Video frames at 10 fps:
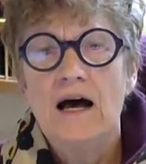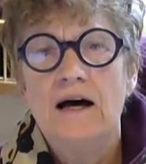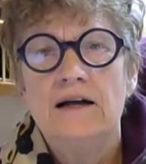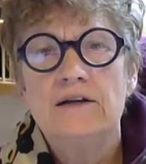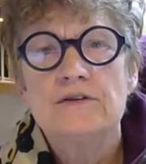
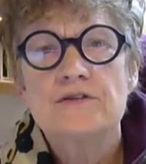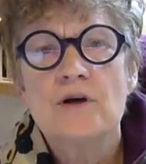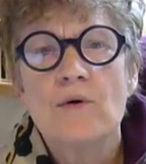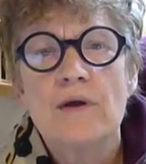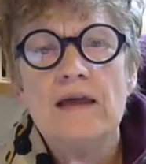So
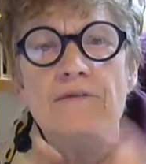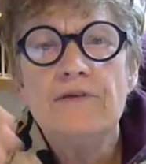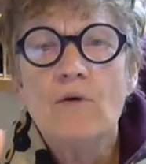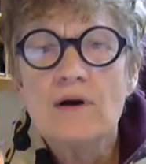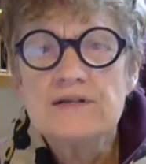if you are
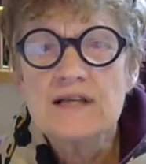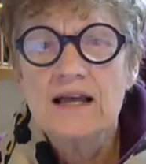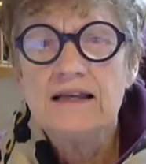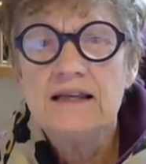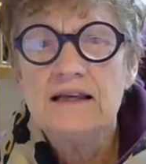
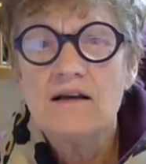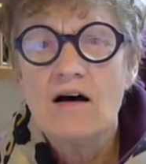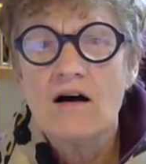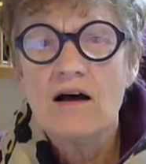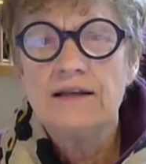signing
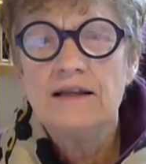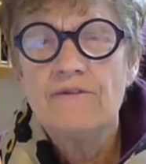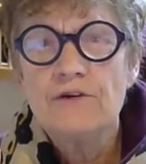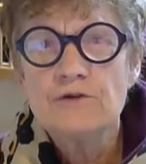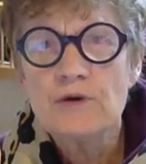on, if you're
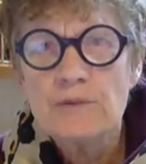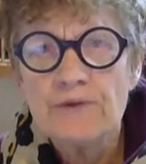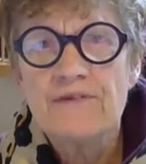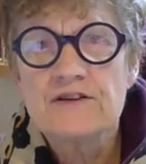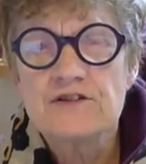doing
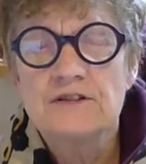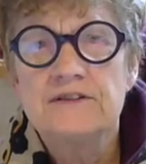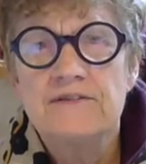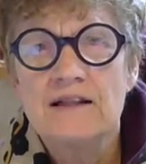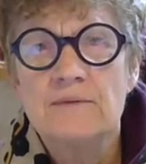professional
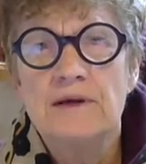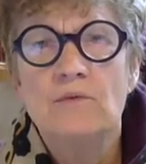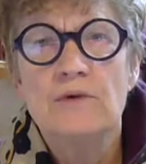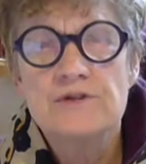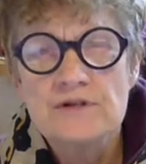development, which
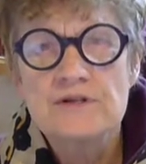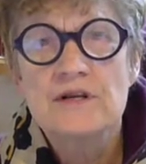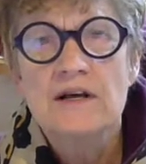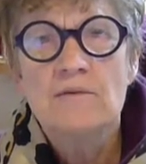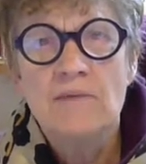is
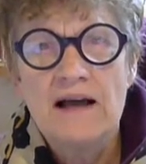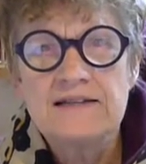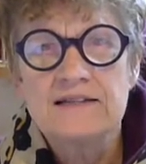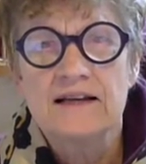my stick,